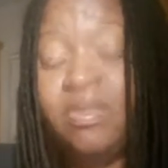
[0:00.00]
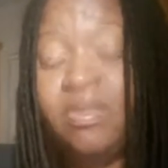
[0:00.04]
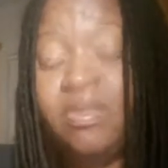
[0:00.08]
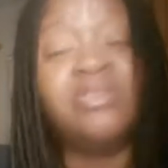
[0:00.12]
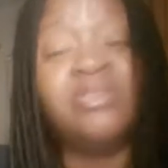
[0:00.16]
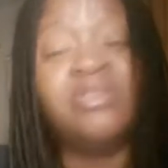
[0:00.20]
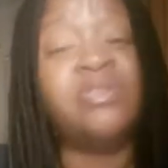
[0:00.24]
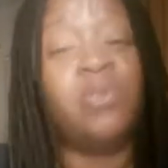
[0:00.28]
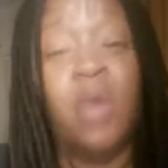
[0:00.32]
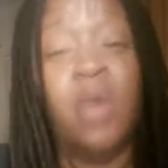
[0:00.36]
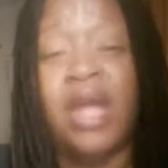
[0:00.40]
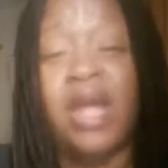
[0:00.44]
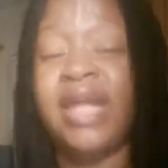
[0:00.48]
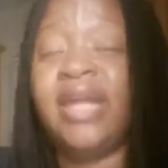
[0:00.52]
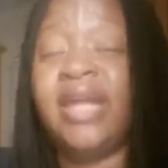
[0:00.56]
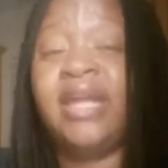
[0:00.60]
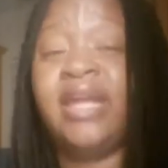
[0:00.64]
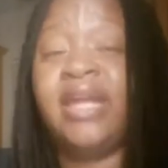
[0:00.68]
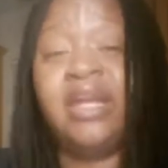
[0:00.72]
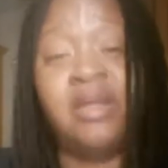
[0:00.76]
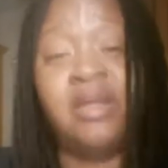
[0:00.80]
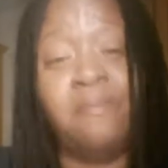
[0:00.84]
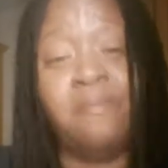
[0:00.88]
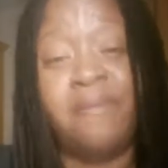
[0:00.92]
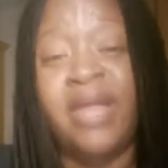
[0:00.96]

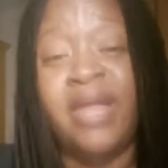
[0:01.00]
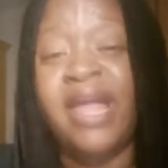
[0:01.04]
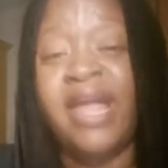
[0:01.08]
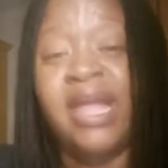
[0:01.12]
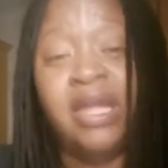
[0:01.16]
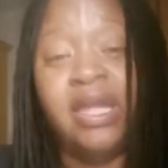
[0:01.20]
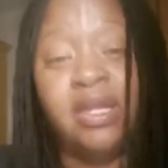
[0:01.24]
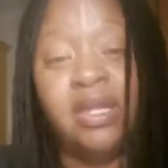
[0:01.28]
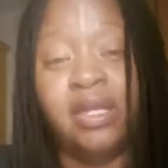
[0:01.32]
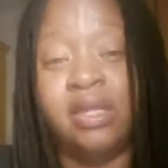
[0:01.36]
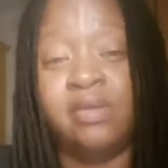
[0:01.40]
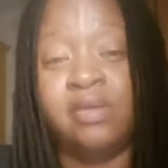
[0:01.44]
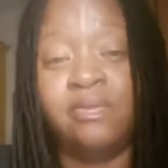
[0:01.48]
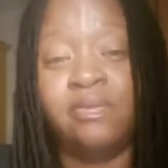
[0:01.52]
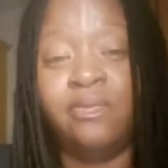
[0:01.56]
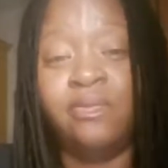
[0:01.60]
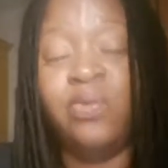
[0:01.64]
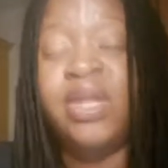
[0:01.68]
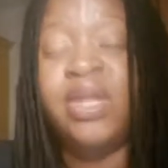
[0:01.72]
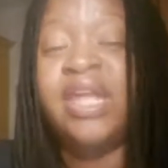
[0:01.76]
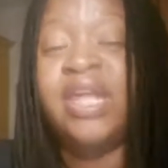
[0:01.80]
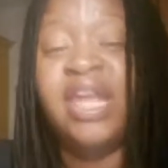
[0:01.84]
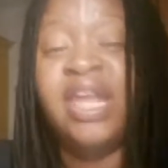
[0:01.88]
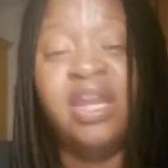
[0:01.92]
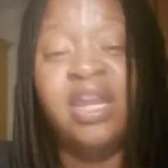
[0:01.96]
Swanging and banging.
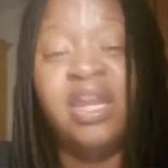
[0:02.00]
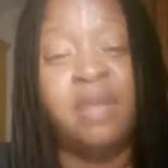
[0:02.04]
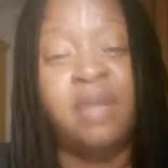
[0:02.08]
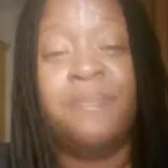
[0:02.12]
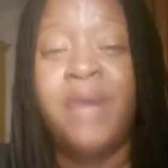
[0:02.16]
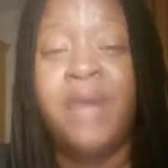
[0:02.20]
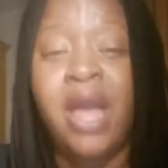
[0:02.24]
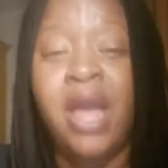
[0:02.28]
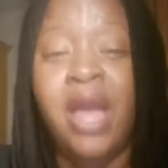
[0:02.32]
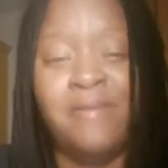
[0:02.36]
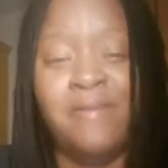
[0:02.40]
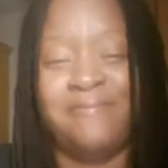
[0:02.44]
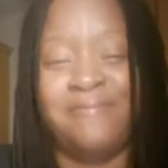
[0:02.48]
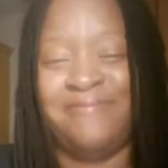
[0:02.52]
We getting it pop.